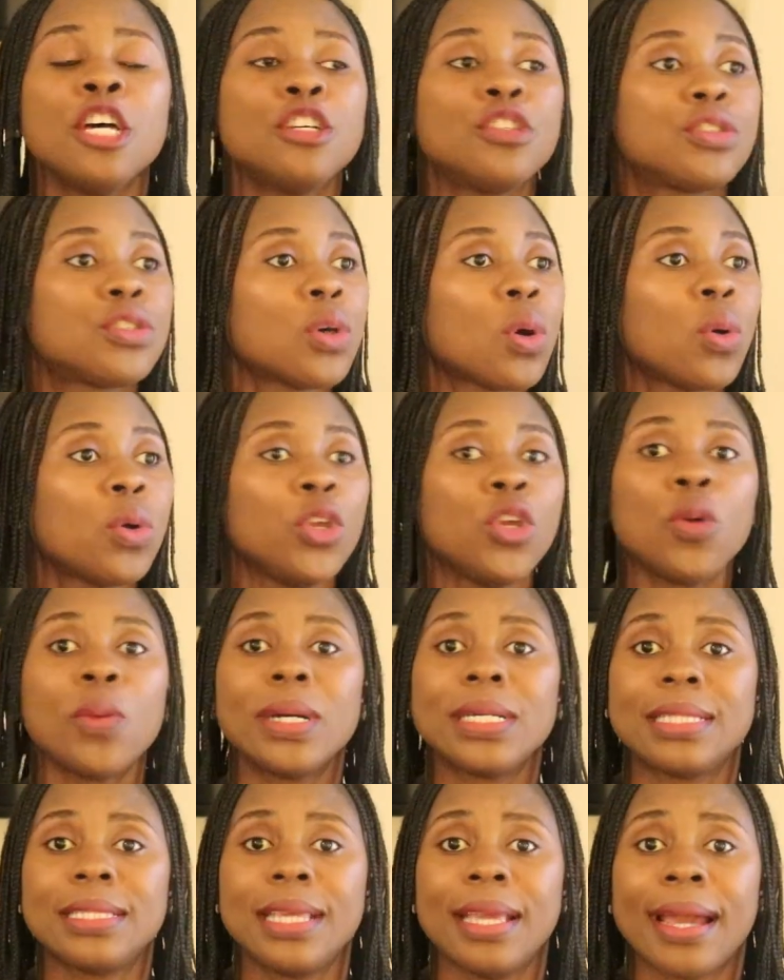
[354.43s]
So
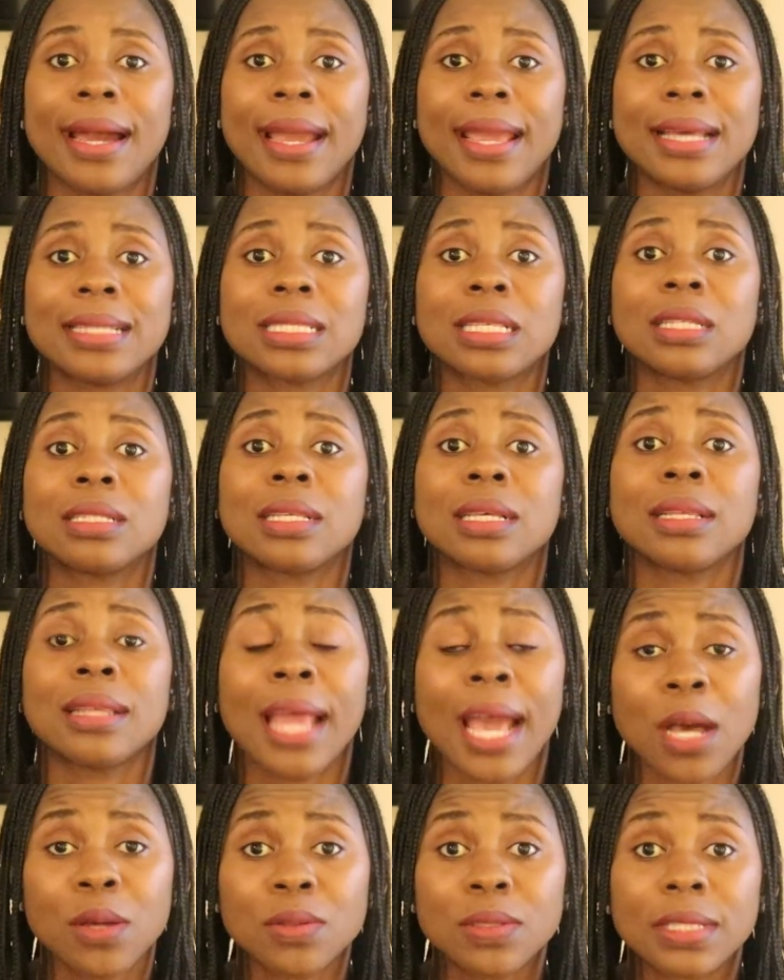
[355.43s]
USCIS has
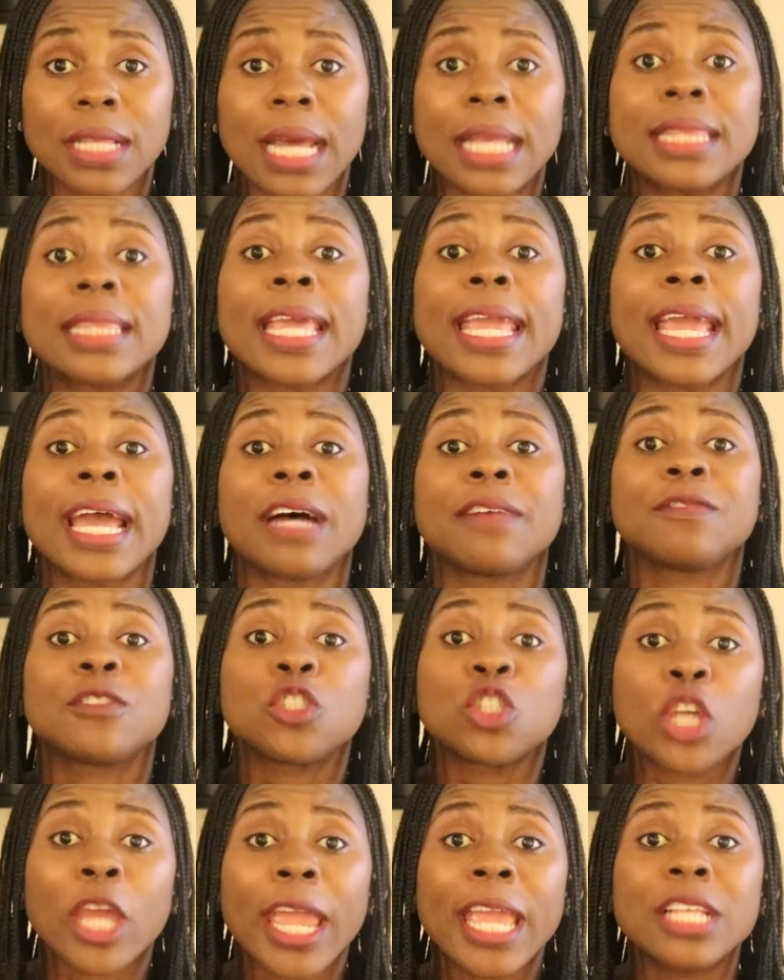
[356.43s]
announced that they have
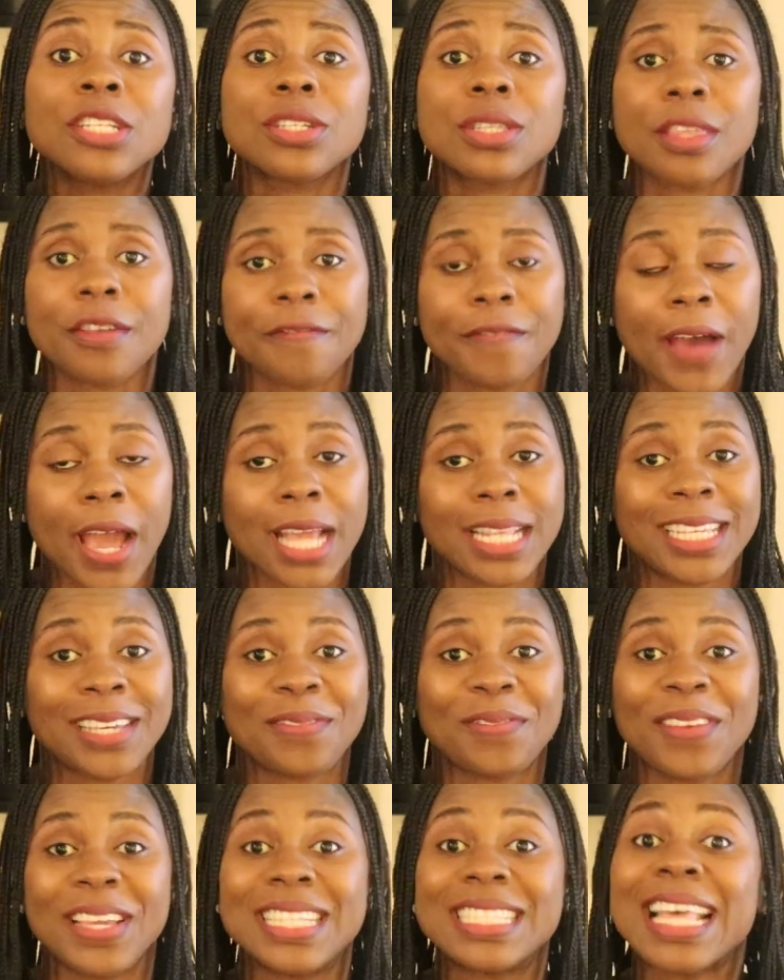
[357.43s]
changed the
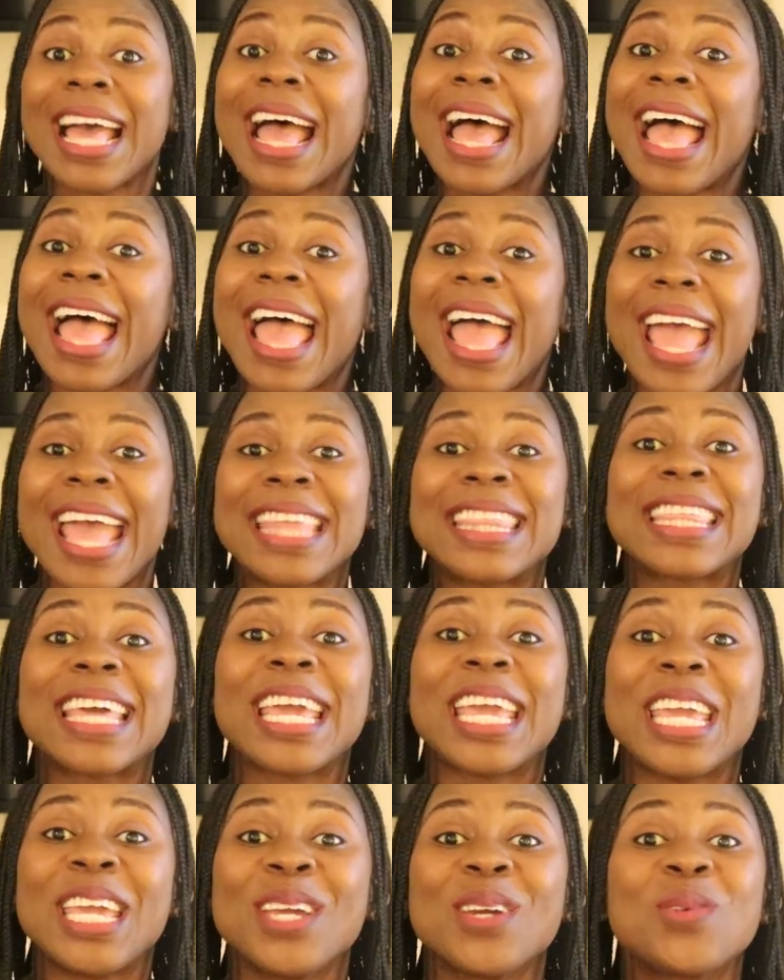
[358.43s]
filing fees and
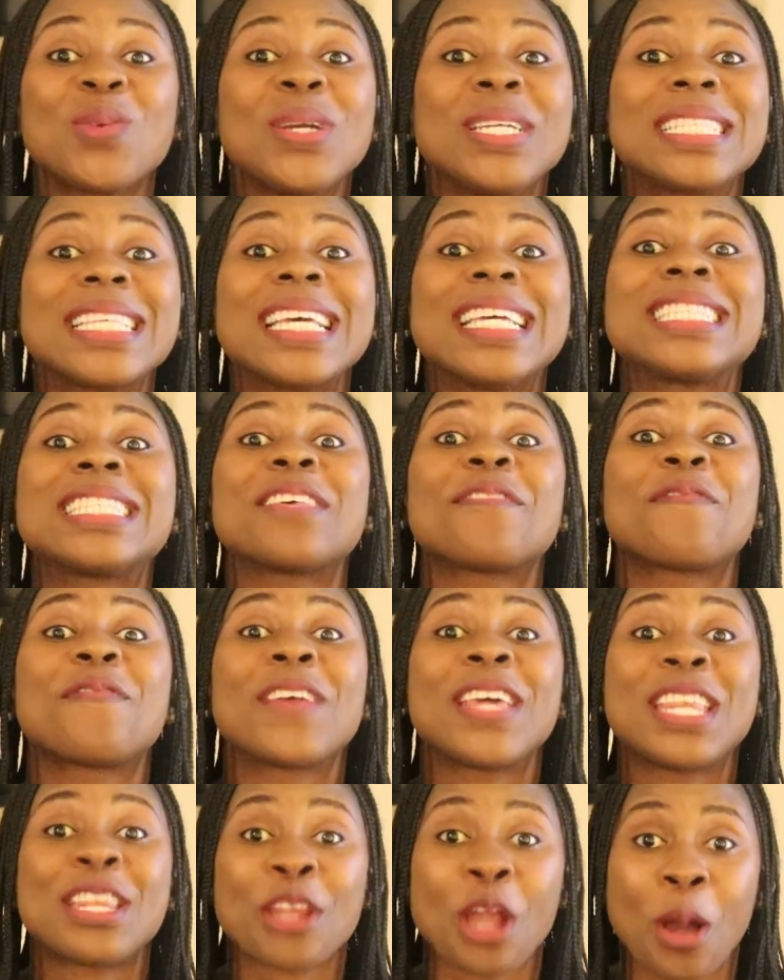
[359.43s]
the increase is
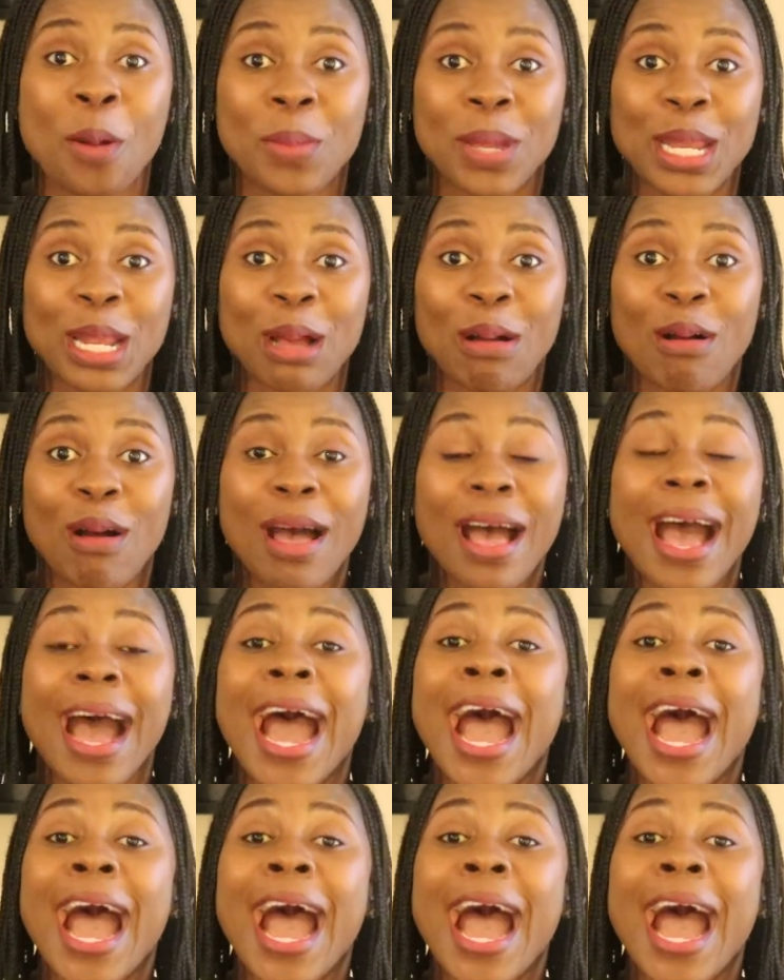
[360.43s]
phenomenal.